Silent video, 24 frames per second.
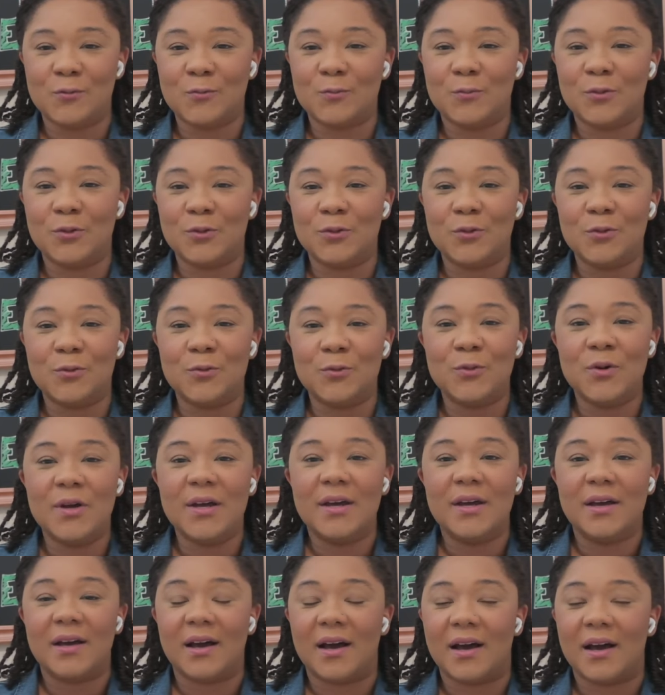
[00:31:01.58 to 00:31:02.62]
Woo,
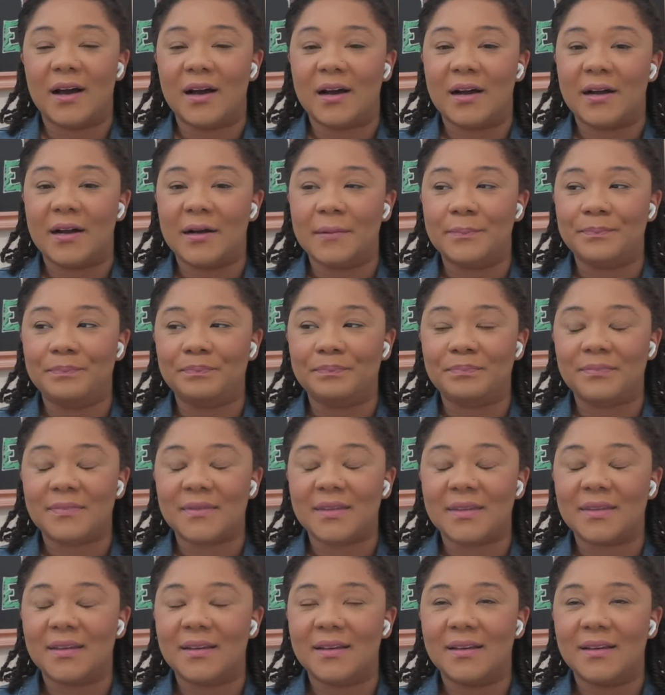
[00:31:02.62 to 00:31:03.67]
um,
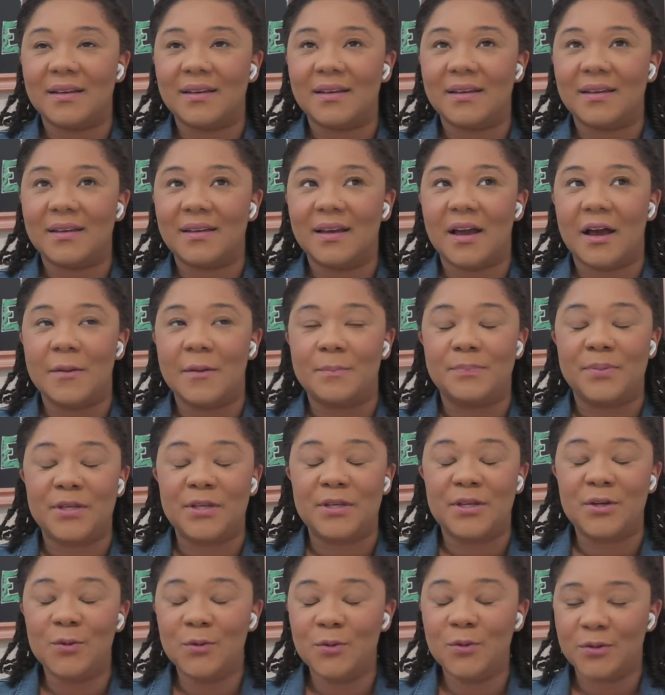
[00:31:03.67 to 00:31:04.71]
a
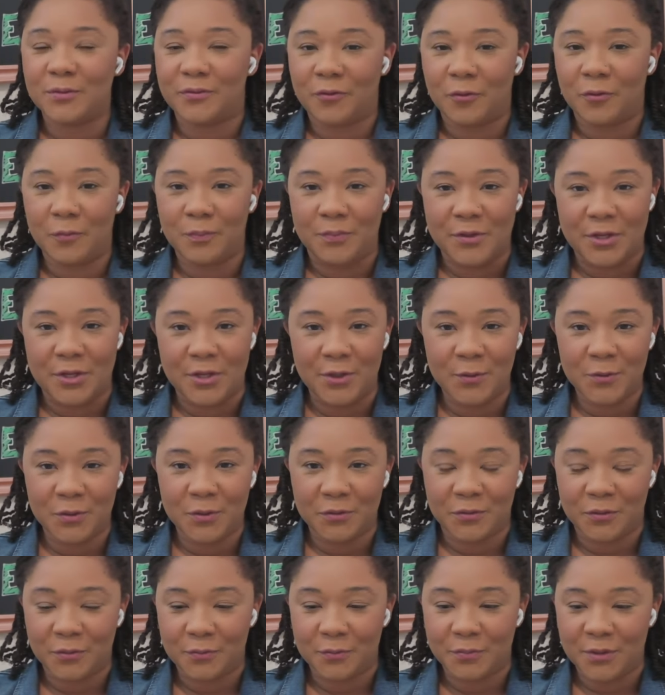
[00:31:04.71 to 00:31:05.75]
beautiful,
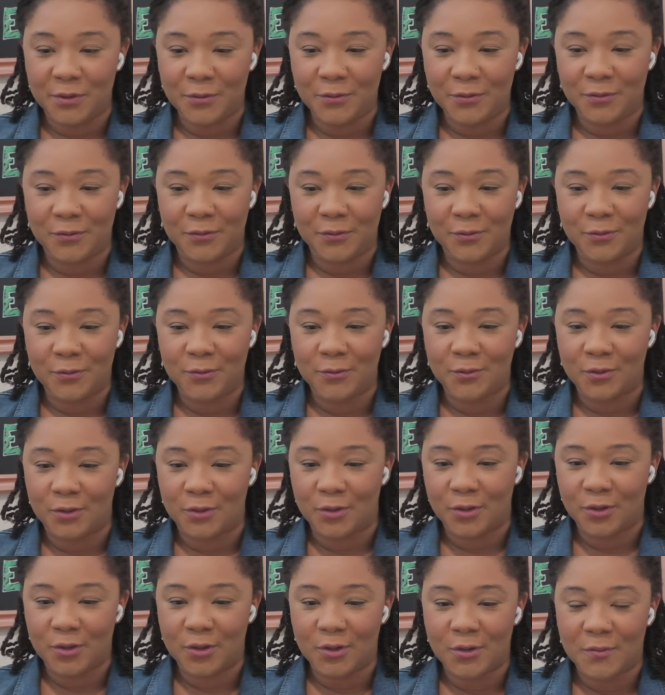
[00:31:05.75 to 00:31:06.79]
beautiful, beautiful
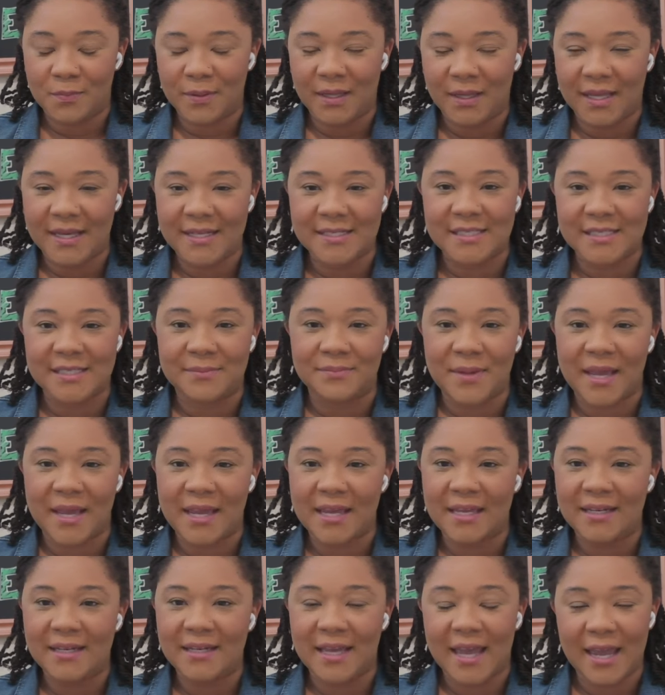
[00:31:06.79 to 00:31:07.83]
girl plays the
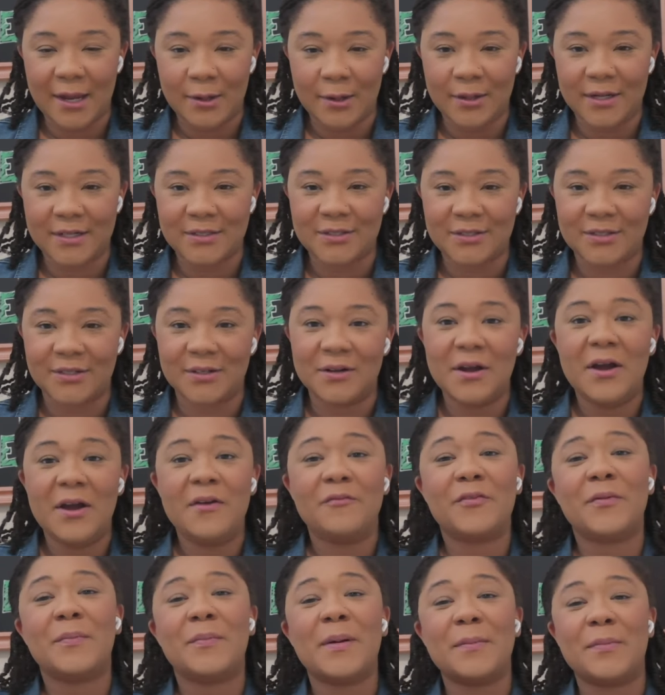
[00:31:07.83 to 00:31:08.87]
main character.
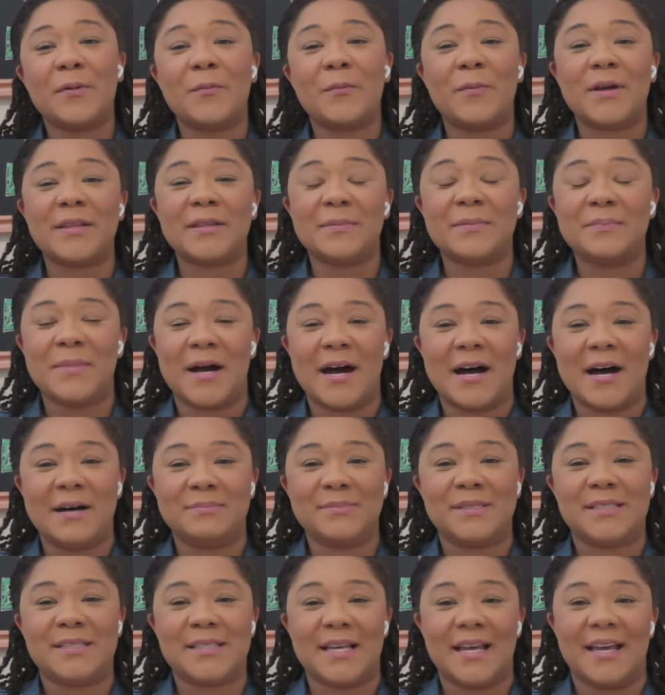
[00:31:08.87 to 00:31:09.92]
Remember when the mom
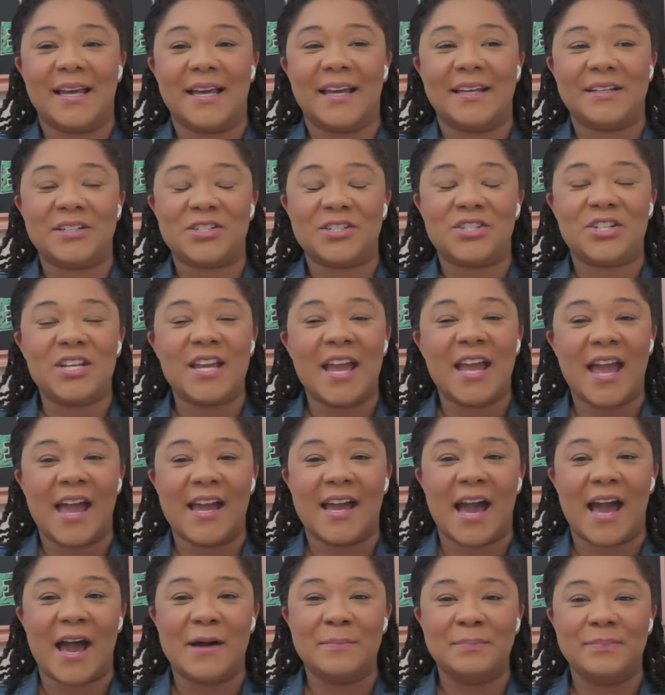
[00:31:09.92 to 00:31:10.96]
said she had
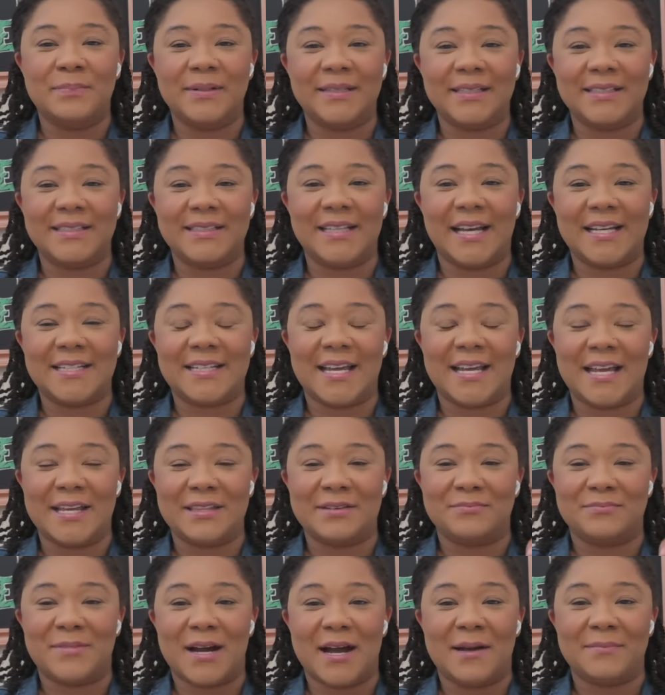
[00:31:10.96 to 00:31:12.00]
gotten bullied that day, and
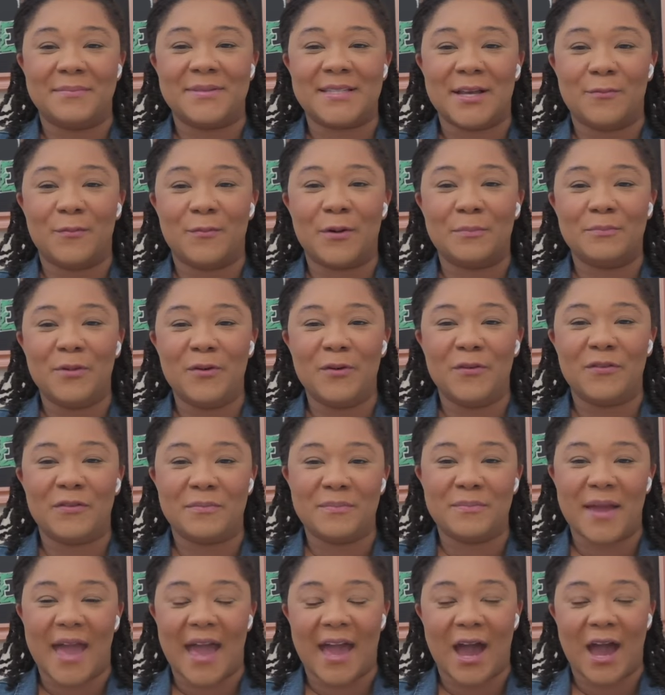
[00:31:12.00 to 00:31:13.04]
the mom said, "We're moving
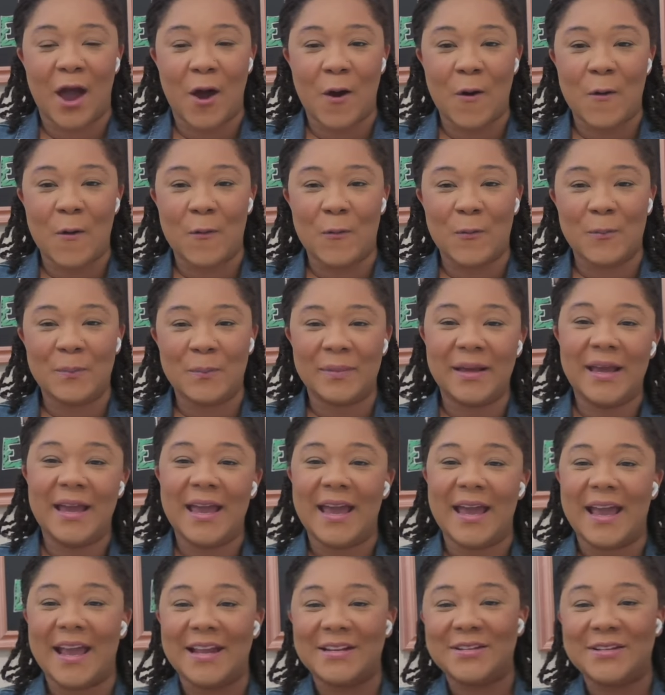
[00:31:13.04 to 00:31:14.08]
back home,"
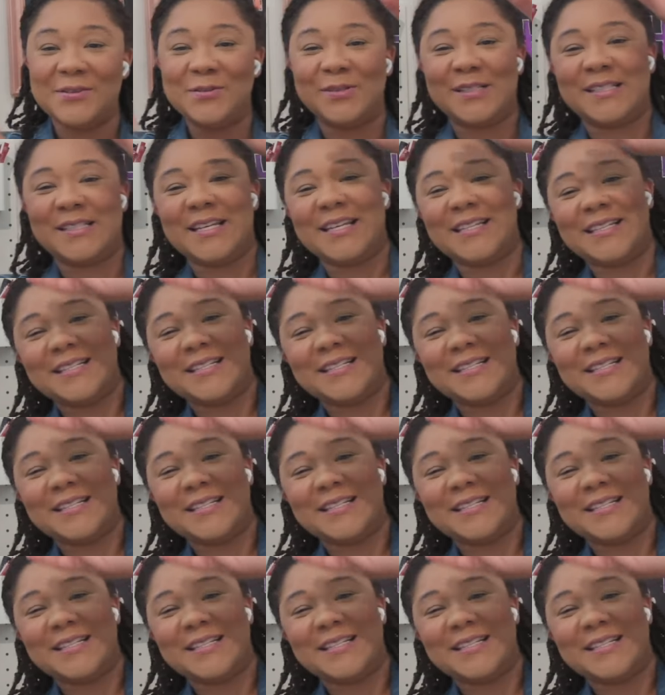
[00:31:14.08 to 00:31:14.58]
and you see the